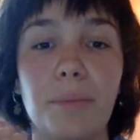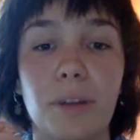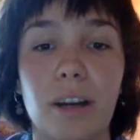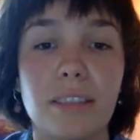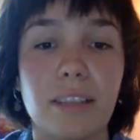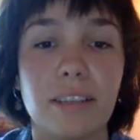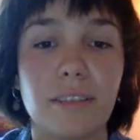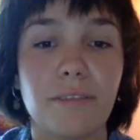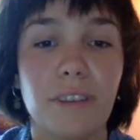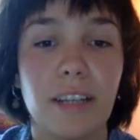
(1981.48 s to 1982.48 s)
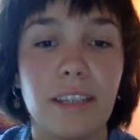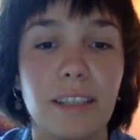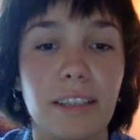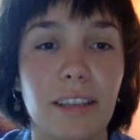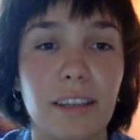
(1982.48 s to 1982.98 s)
in the process of
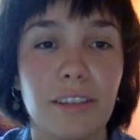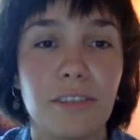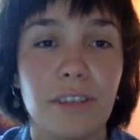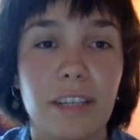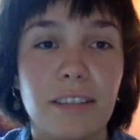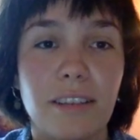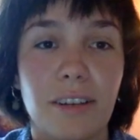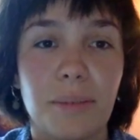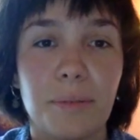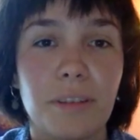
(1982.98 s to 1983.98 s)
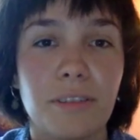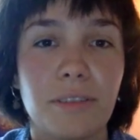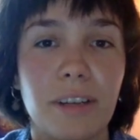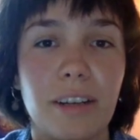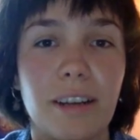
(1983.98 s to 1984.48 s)
finding like a trans therapist
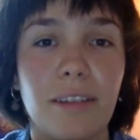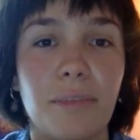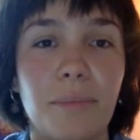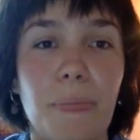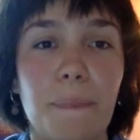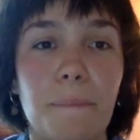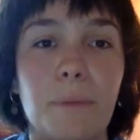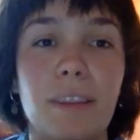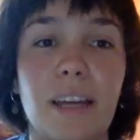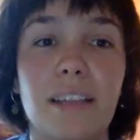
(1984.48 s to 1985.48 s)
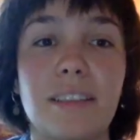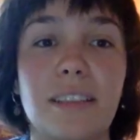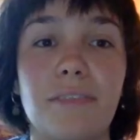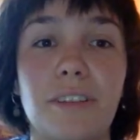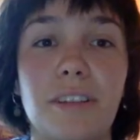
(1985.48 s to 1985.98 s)
right now, but that's
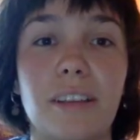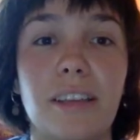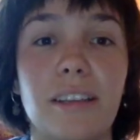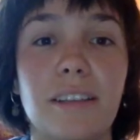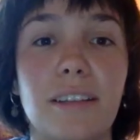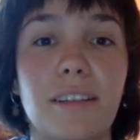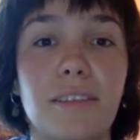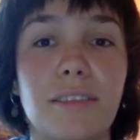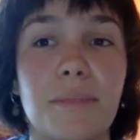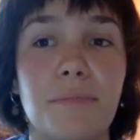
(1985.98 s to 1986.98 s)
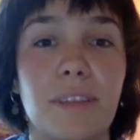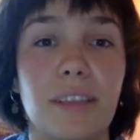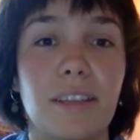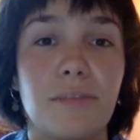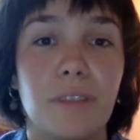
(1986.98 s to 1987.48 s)
definitely something
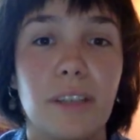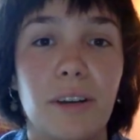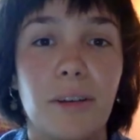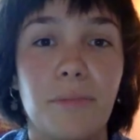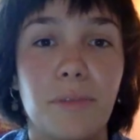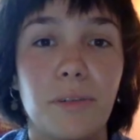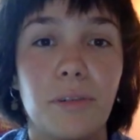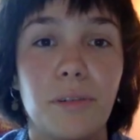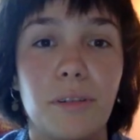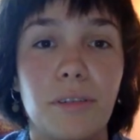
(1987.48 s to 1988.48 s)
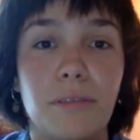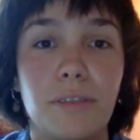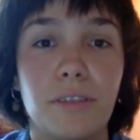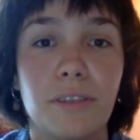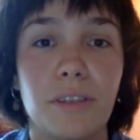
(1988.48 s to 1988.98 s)
that's really helpful
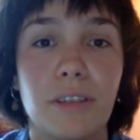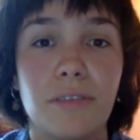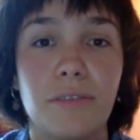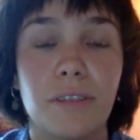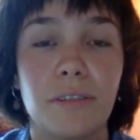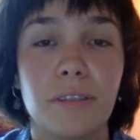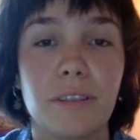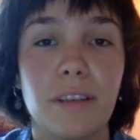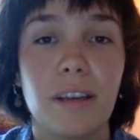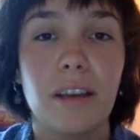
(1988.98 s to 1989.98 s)
for trans folks.